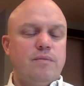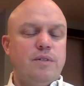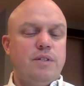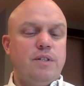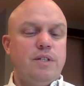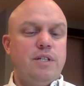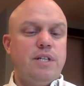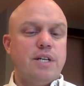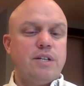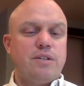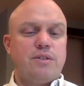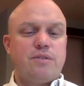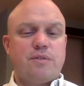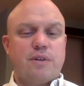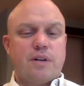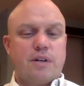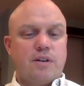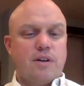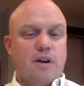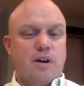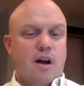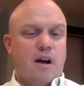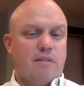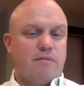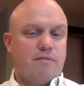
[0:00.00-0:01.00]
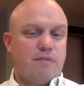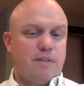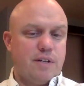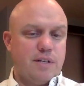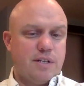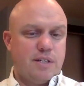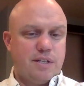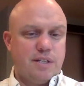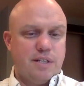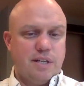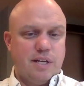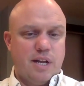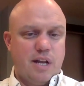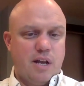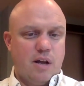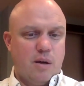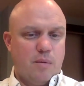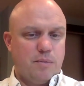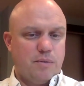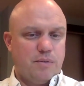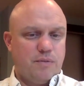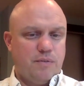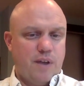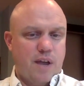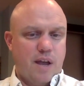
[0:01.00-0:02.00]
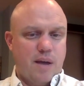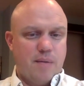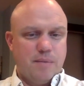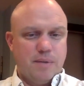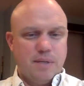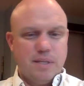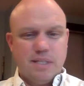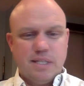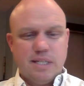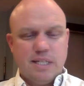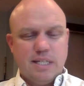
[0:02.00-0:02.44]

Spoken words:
district office that helps families.